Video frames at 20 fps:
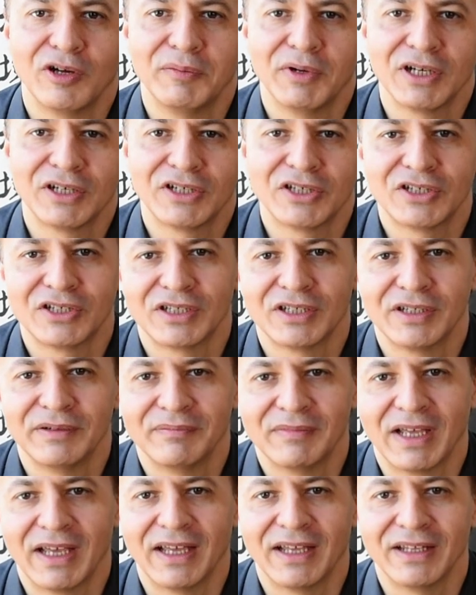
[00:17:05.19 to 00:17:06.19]
much,
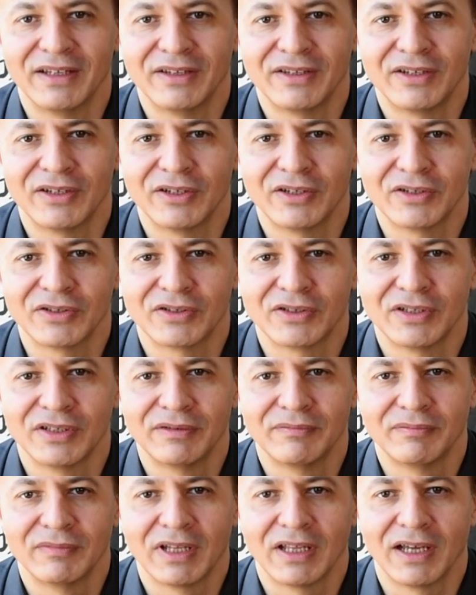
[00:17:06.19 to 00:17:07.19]
and
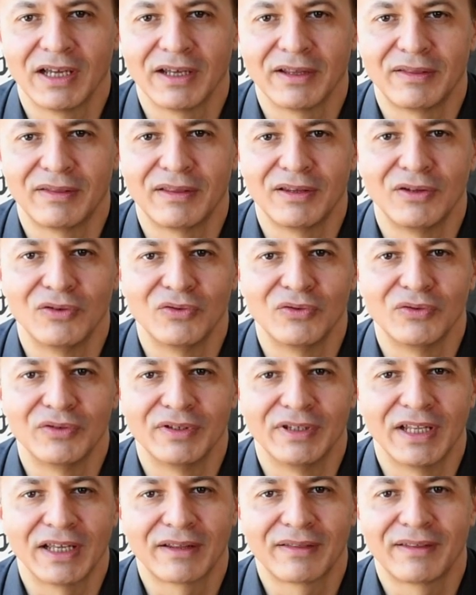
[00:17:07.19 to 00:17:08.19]
I see you
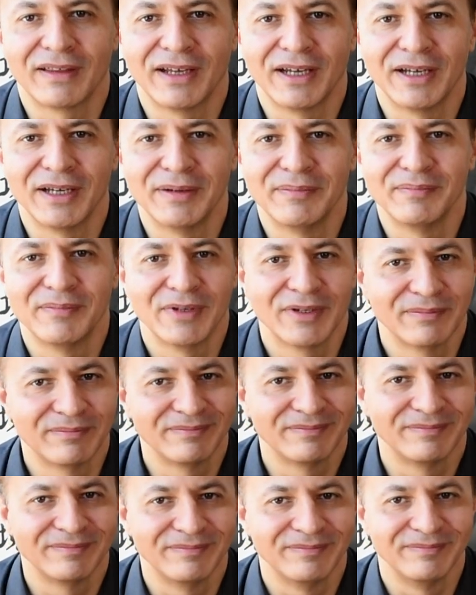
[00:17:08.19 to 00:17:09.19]
next time.
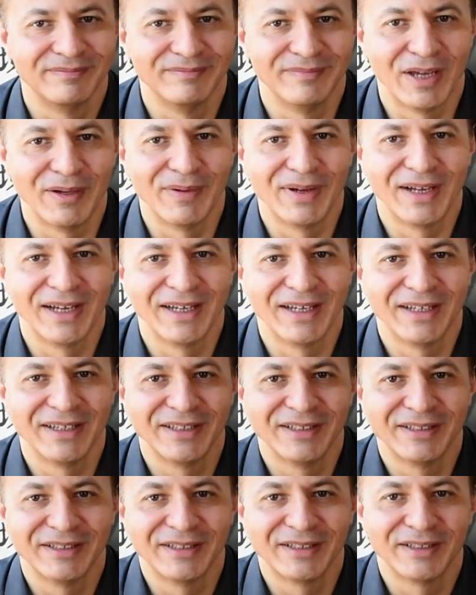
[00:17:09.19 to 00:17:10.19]
Bye
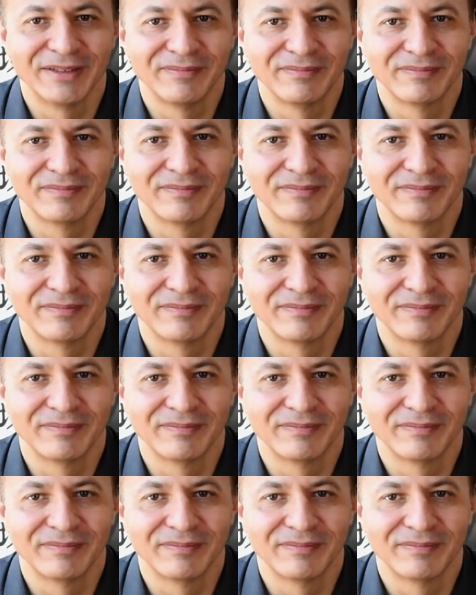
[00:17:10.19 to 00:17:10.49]
bye.